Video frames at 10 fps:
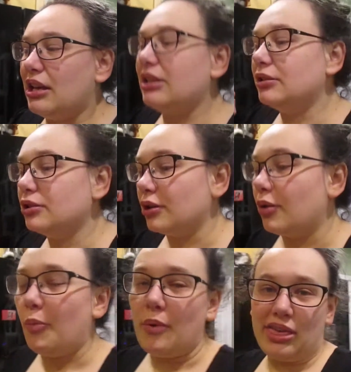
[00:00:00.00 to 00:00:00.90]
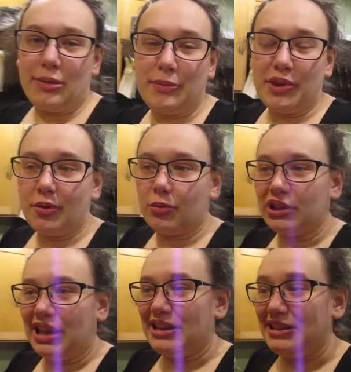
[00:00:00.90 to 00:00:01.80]
either with me or
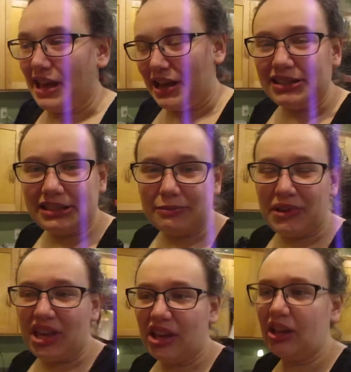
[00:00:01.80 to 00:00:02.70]
like next to me,